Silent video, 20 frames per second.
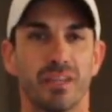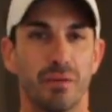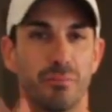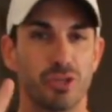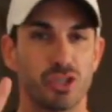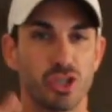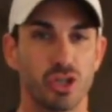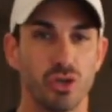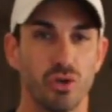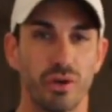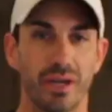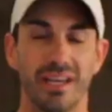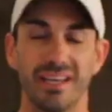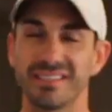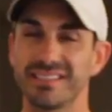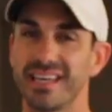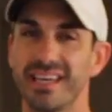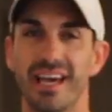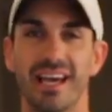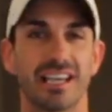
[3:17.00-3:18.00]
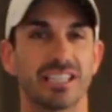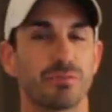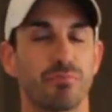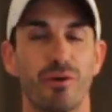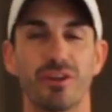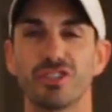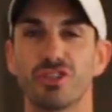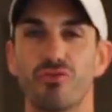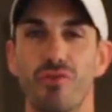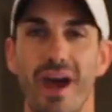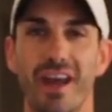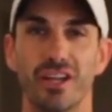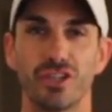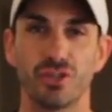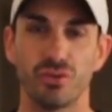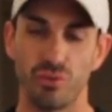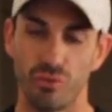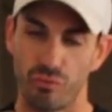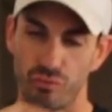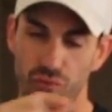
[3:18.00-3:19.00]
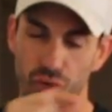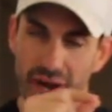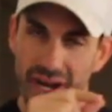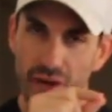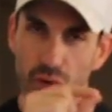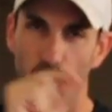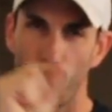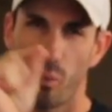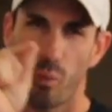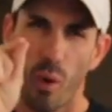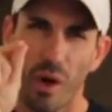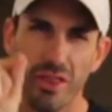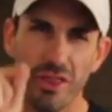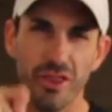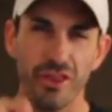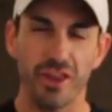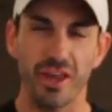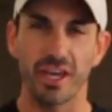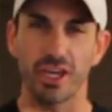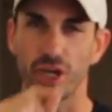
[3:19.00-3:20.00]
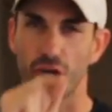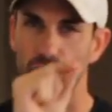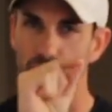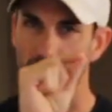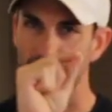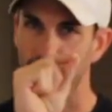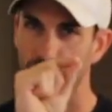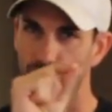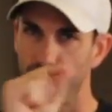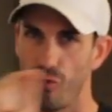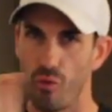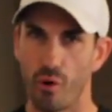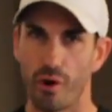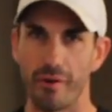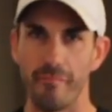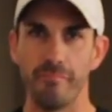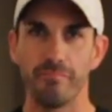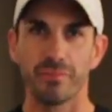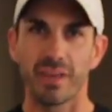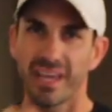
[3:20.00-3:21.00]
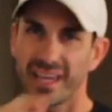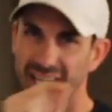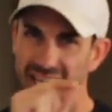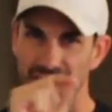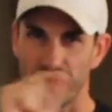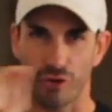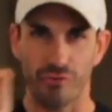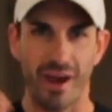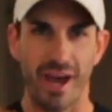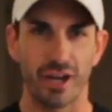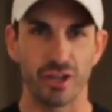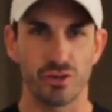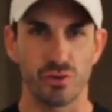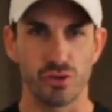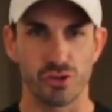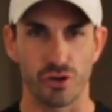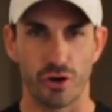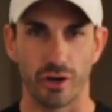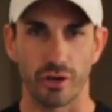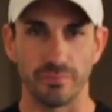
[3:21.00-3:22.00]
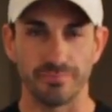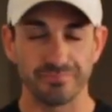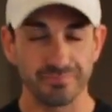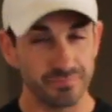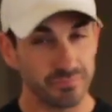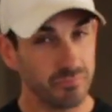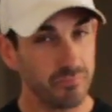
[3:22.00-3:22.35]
Number two is express gratitude. Write one thing you're grateful for in a gratitude journal.